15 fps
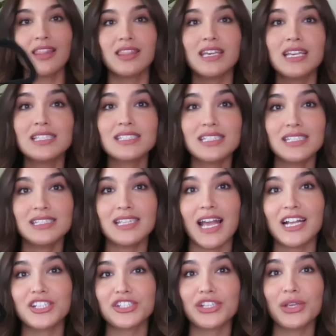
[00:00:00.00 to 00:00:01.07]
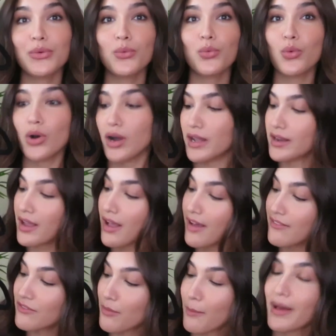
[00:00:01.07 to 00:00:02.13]
This is actually one
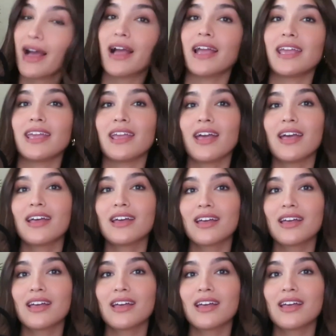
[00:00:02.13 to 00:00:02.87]
of my